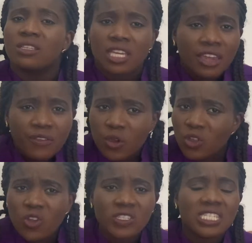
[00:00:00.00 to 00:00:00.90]
If
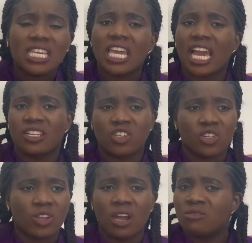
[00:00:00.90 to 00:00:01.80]
you're not sick
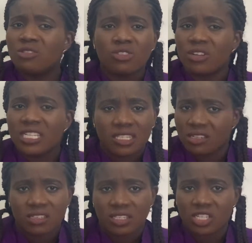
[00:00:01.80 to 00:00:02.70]
and you don't need to
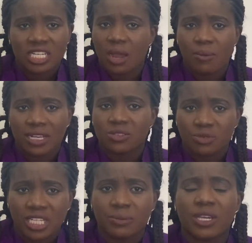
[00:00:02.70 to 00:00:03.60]
use a surgical mask
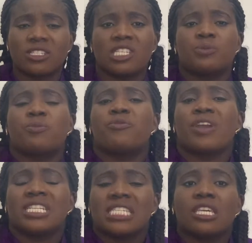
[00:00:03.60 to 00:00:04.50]
really, because it's
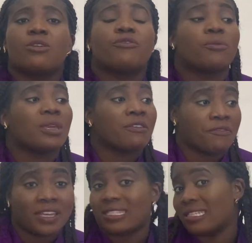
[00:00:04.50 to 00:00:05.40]
preventing you from
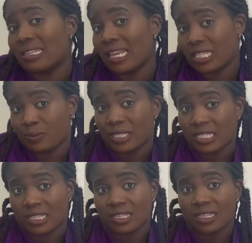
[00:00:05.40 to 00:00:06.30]
infecting the next person.